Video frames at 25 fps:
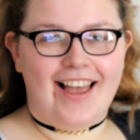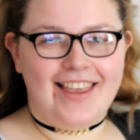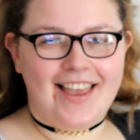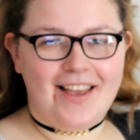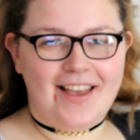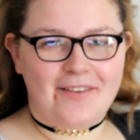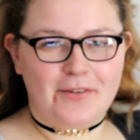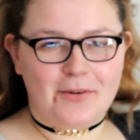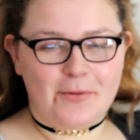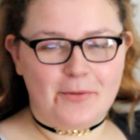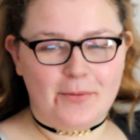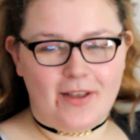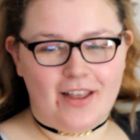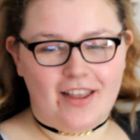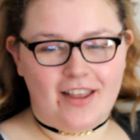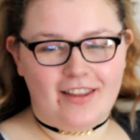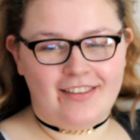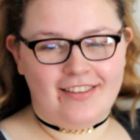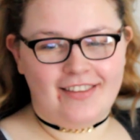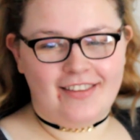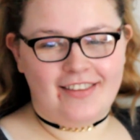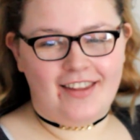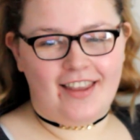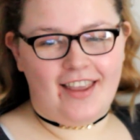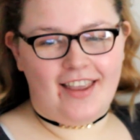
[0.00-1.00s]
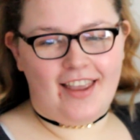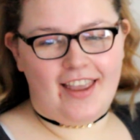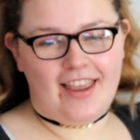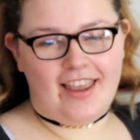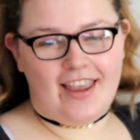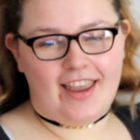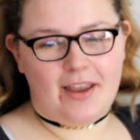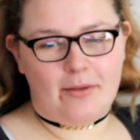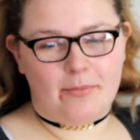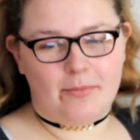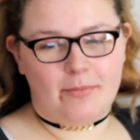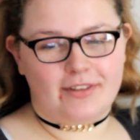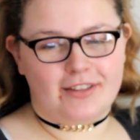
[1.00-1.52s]
Hi everyone,
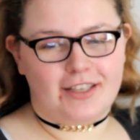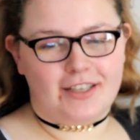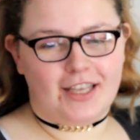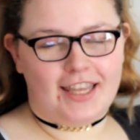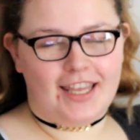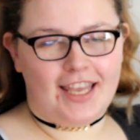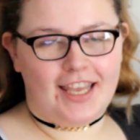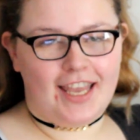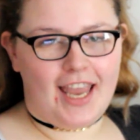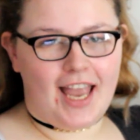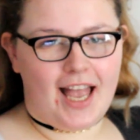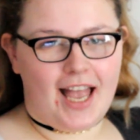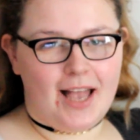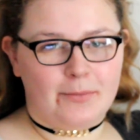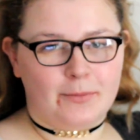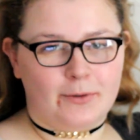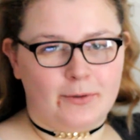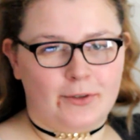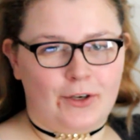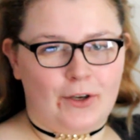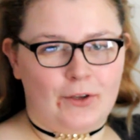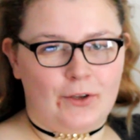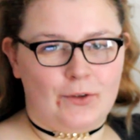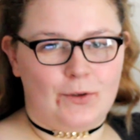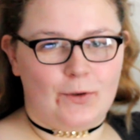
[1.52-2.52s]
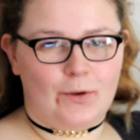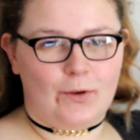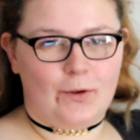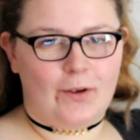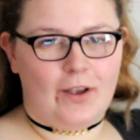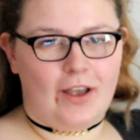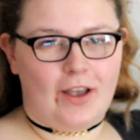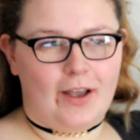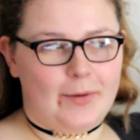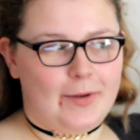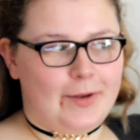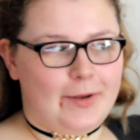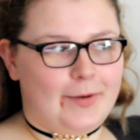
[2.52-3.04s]
today I'm going to do
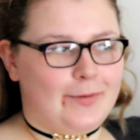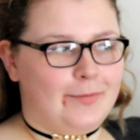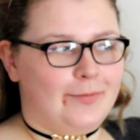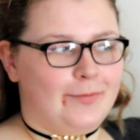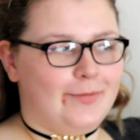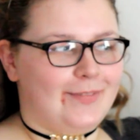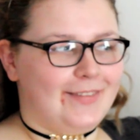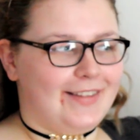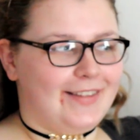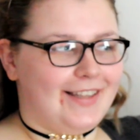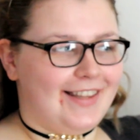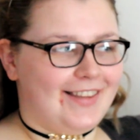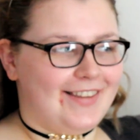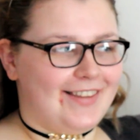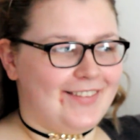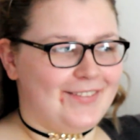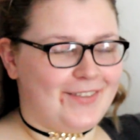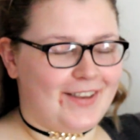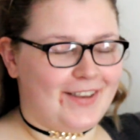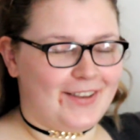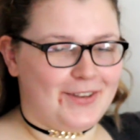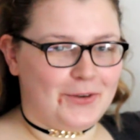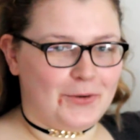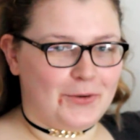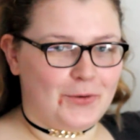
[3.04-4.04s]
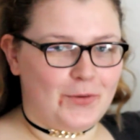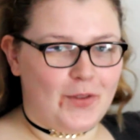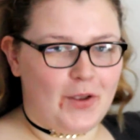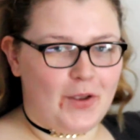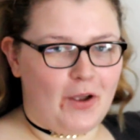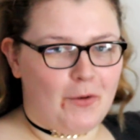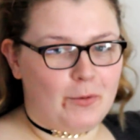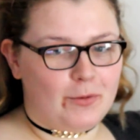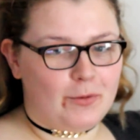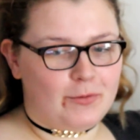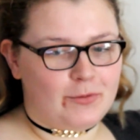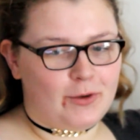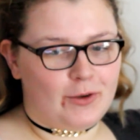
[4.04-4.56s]
a video
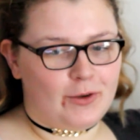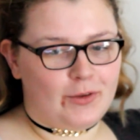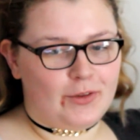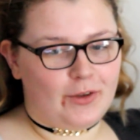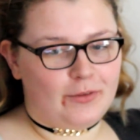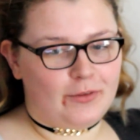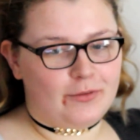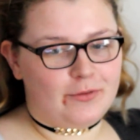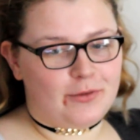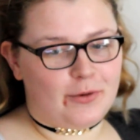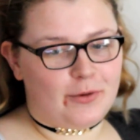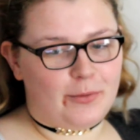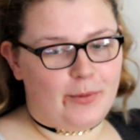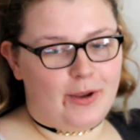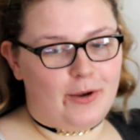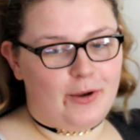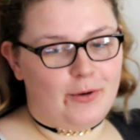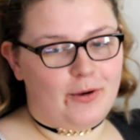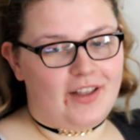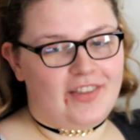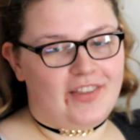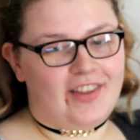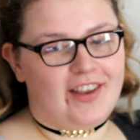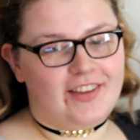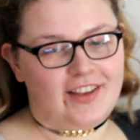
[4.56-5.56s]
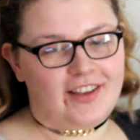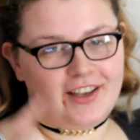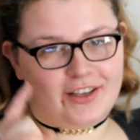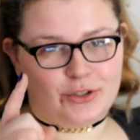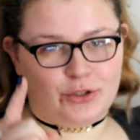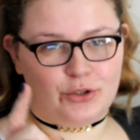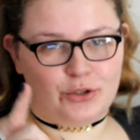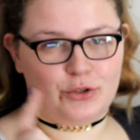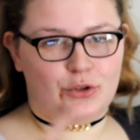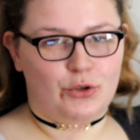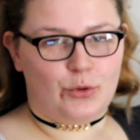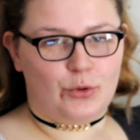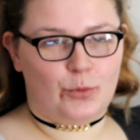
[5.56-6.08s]
that we've not done for a while. I did
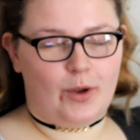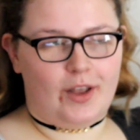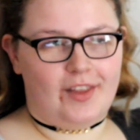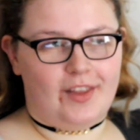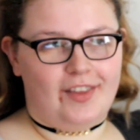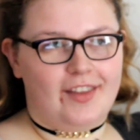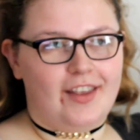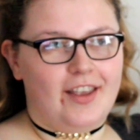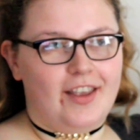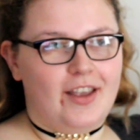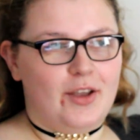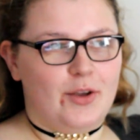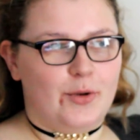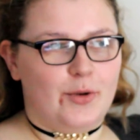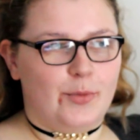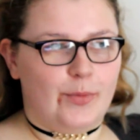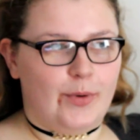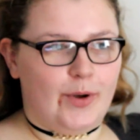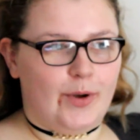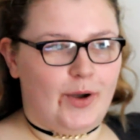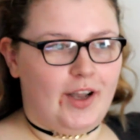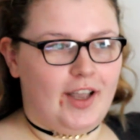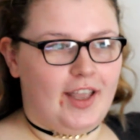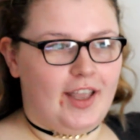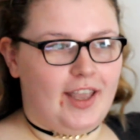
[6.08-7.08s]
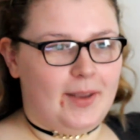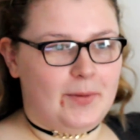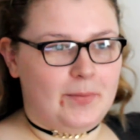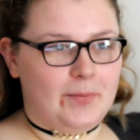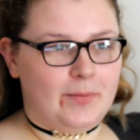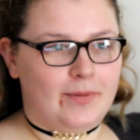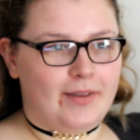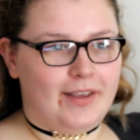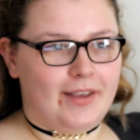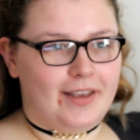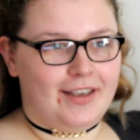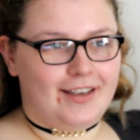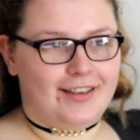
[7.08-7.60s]
actually do one, but I
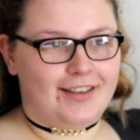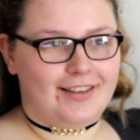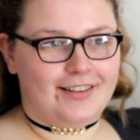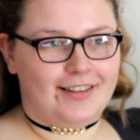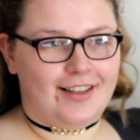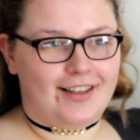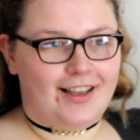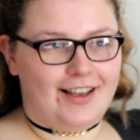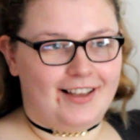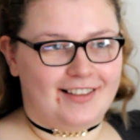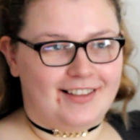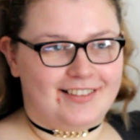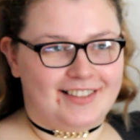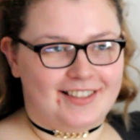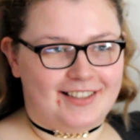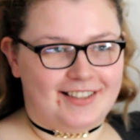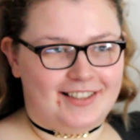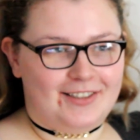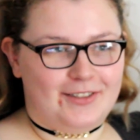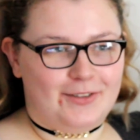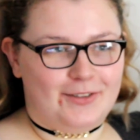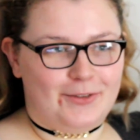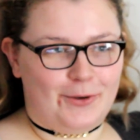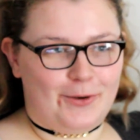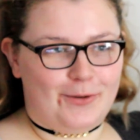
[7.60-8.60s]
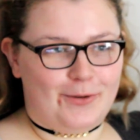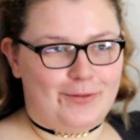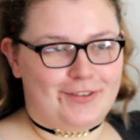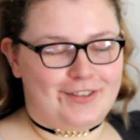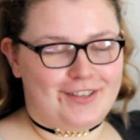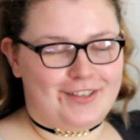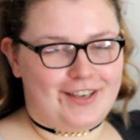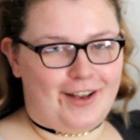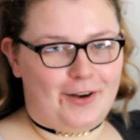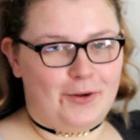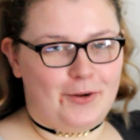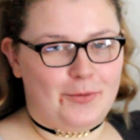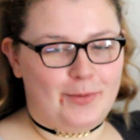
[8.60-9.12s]
deleted it off the
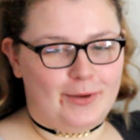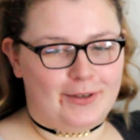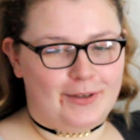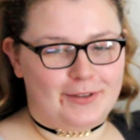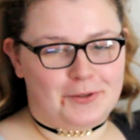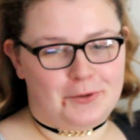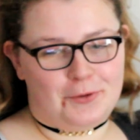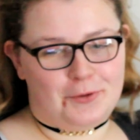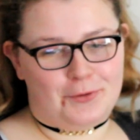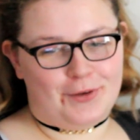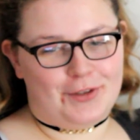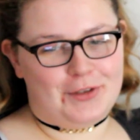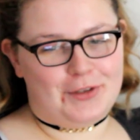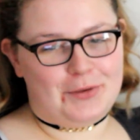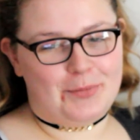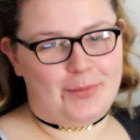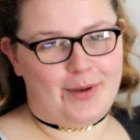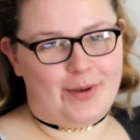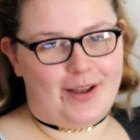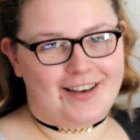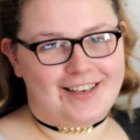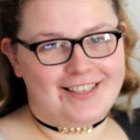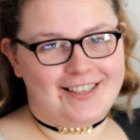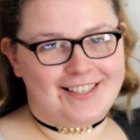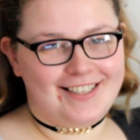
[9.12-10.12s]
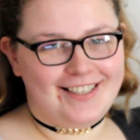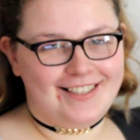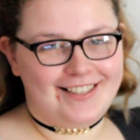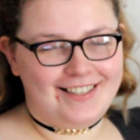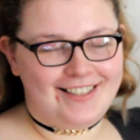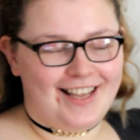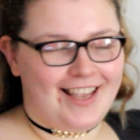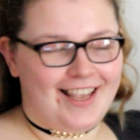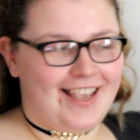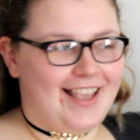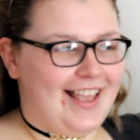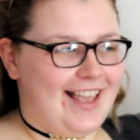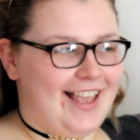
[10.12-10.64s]
channel because it was really embarrassing.
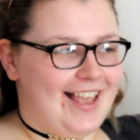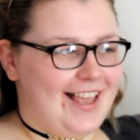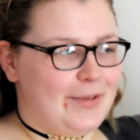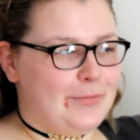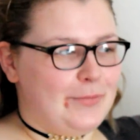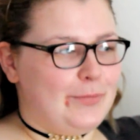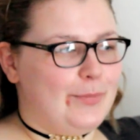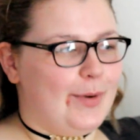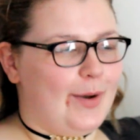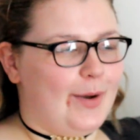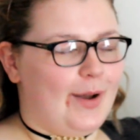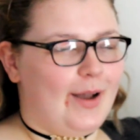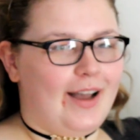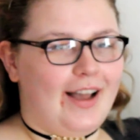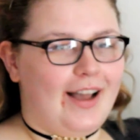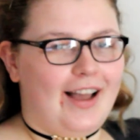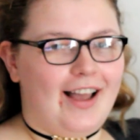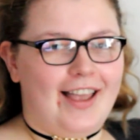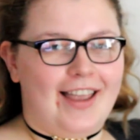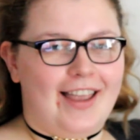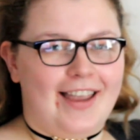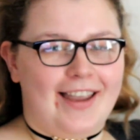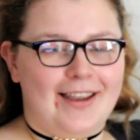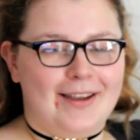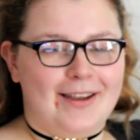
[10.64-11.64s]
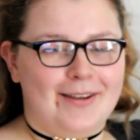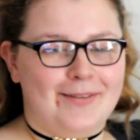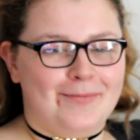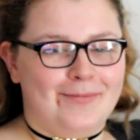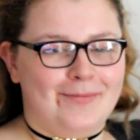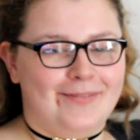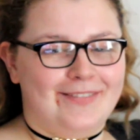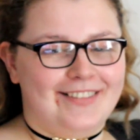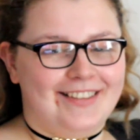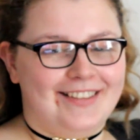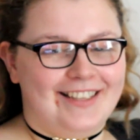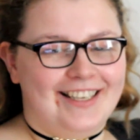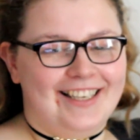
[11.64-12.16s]
But I